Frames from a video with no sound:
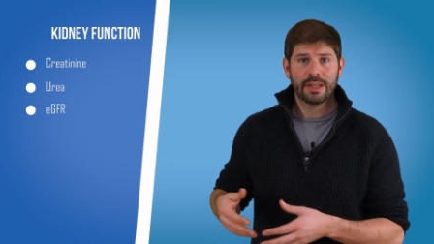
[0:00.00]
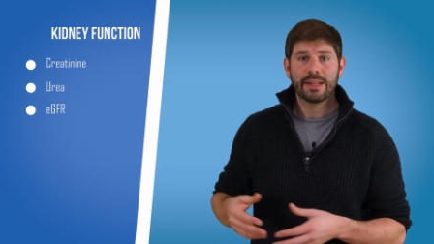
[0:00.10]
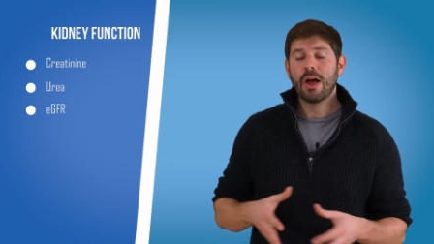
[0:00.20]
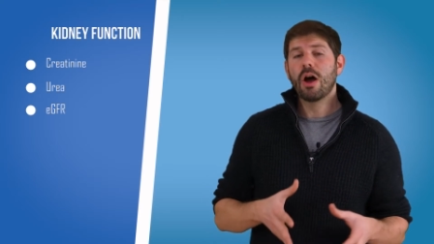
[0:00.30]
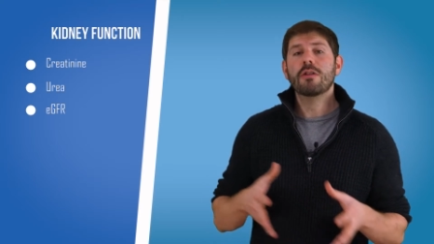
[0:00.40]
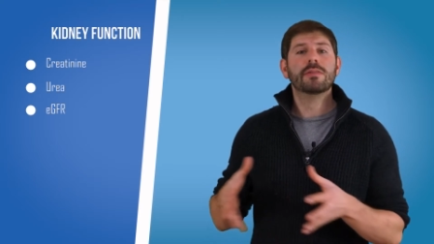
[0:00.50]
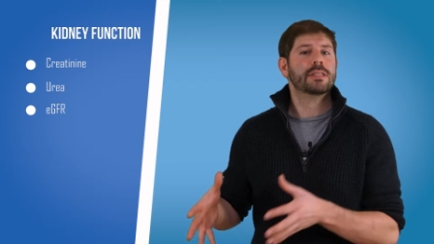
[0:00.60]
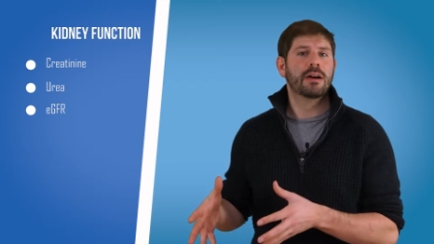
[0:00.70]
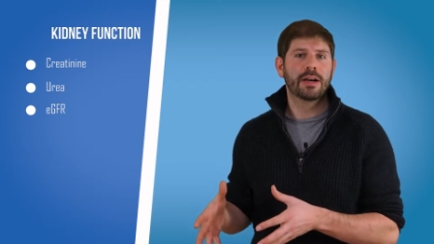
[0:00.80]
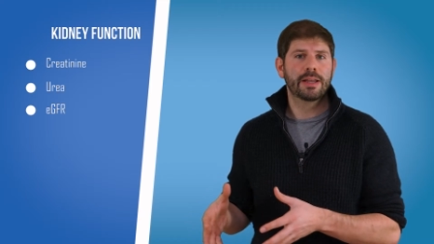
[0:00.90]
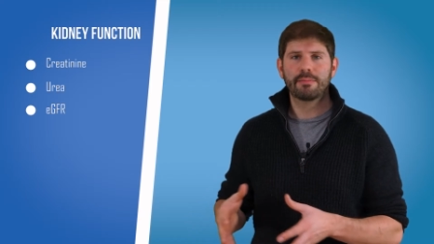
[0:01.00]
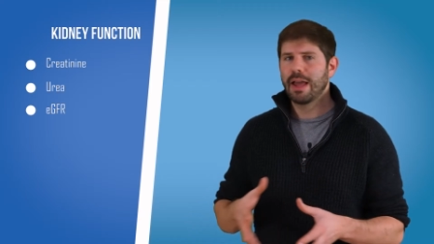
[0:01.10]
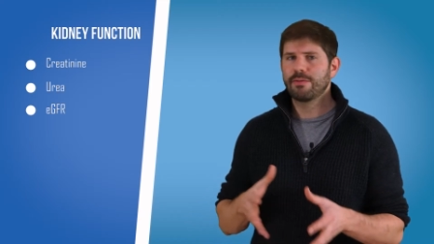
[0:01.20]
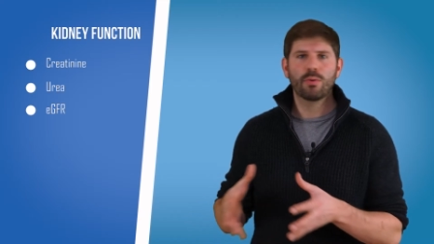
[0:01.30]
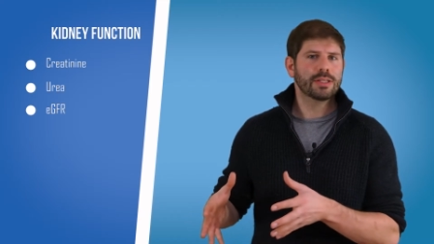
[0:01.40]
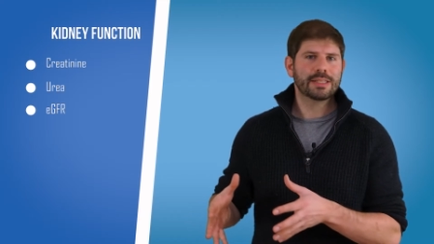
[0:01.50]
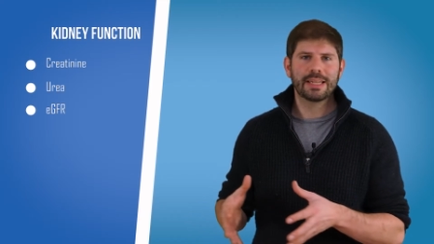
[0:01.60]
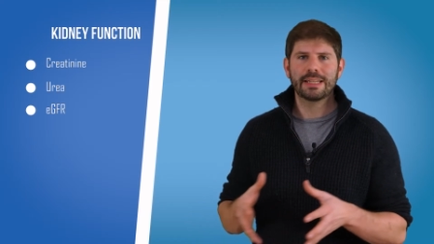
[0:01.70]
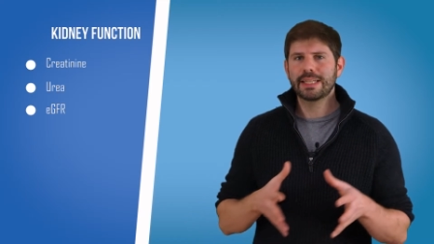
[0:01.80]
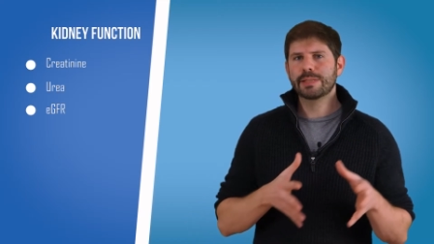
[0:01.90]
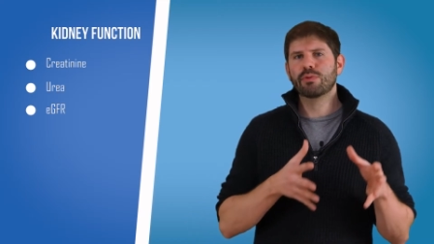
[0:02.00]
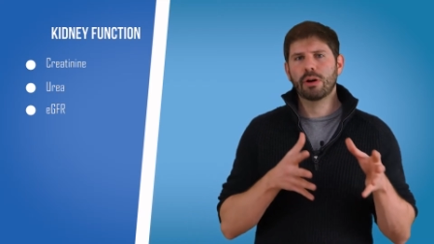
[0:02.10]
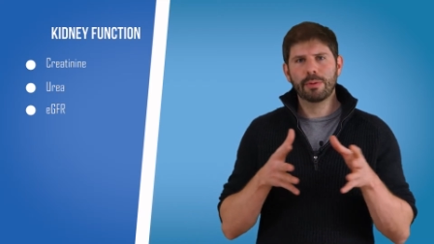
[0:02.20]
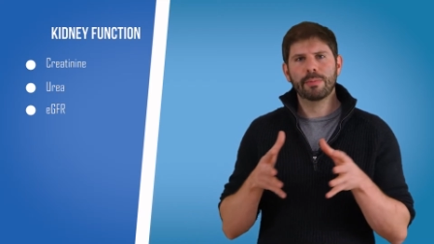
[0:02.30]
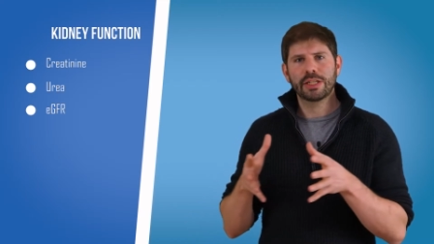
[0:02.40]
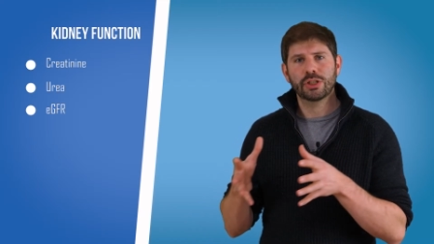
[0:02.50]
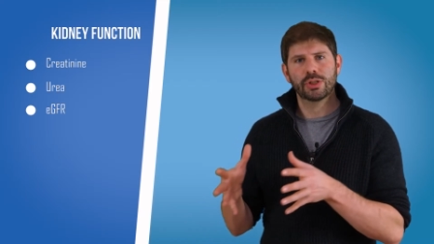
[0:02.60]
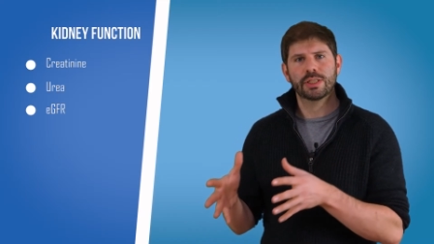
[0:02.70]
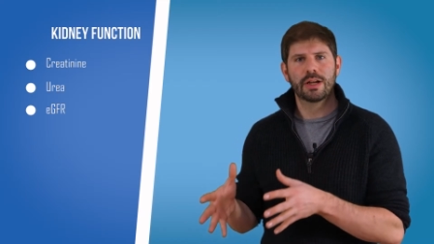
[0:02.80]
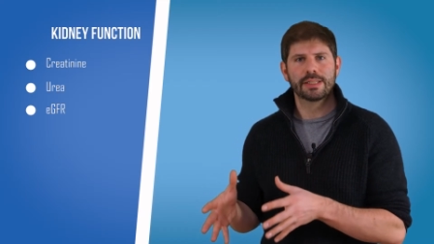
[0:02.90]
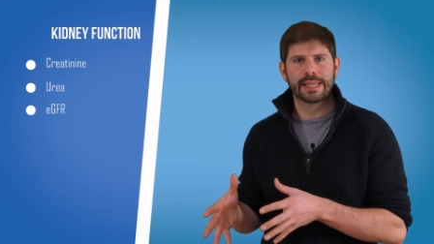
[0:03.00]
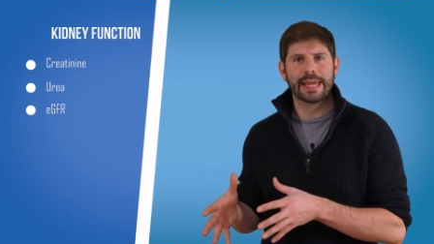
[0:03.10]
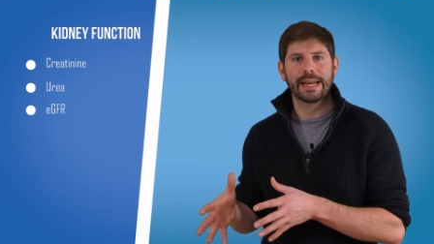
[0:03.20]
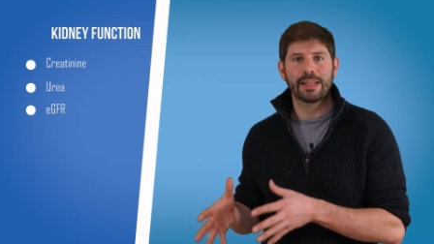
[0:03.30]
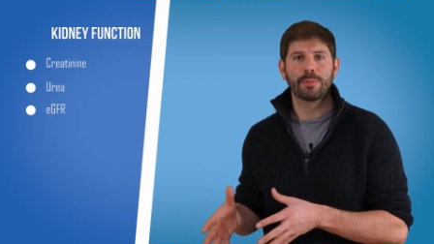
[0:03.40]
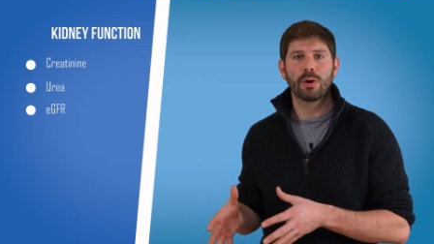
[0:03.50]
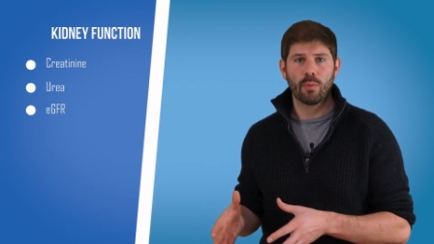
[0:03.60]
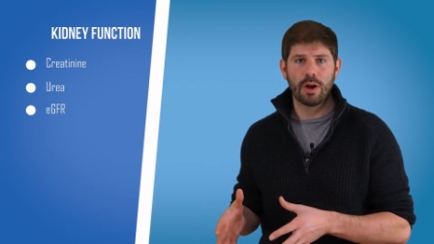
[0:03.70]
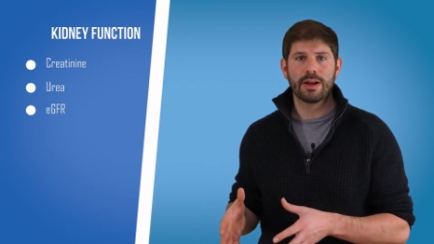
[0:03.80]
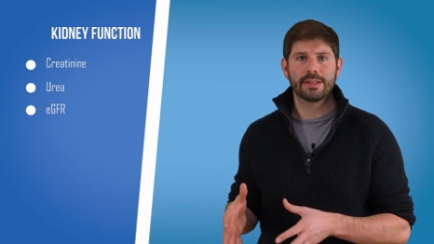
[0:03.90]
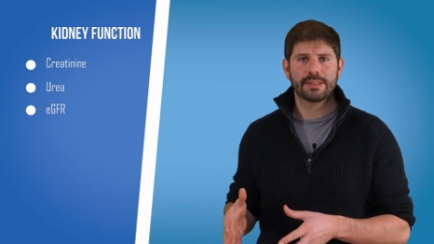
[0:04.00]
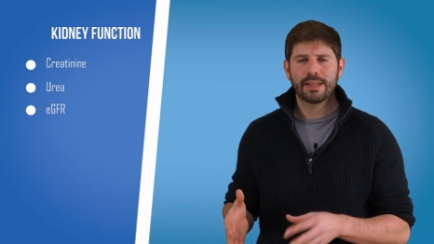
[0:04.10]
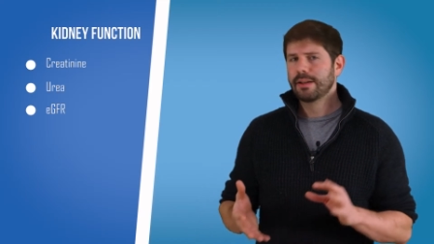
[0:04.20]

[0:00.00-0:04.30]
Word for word: Now, over time, everyone's kidneys probably do start to get a little bit worse.